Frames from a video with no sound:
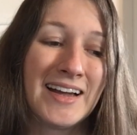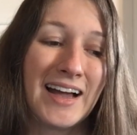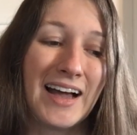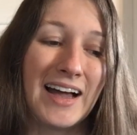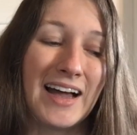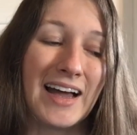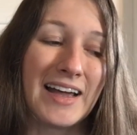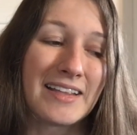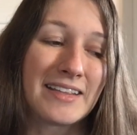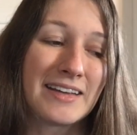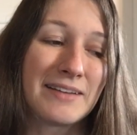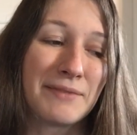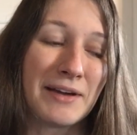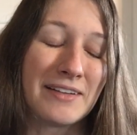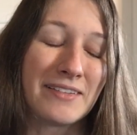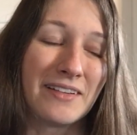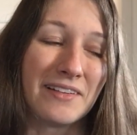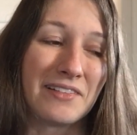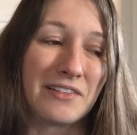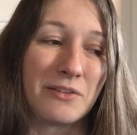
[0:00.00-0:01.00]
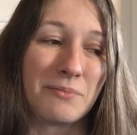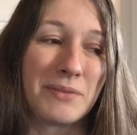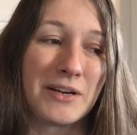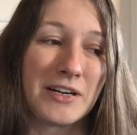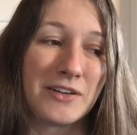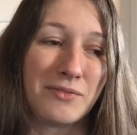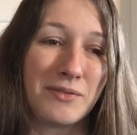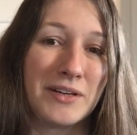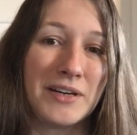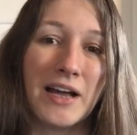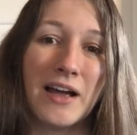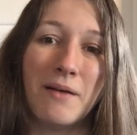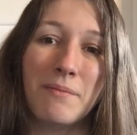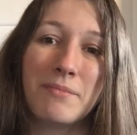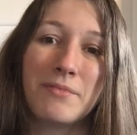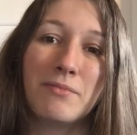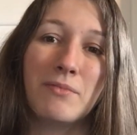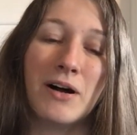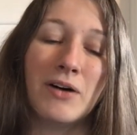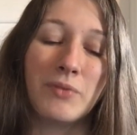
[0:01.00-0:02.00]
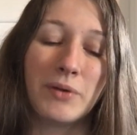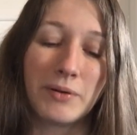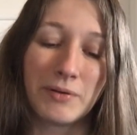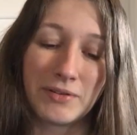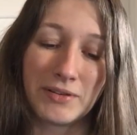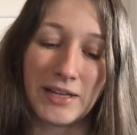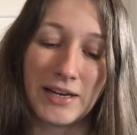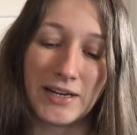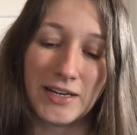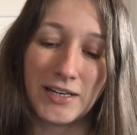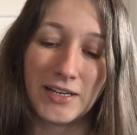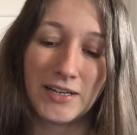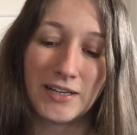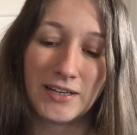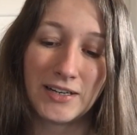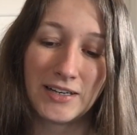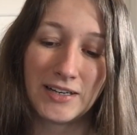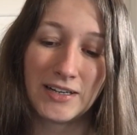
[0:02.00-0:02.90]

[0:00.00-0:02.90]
Uh, I think my sister picked one up while we were there.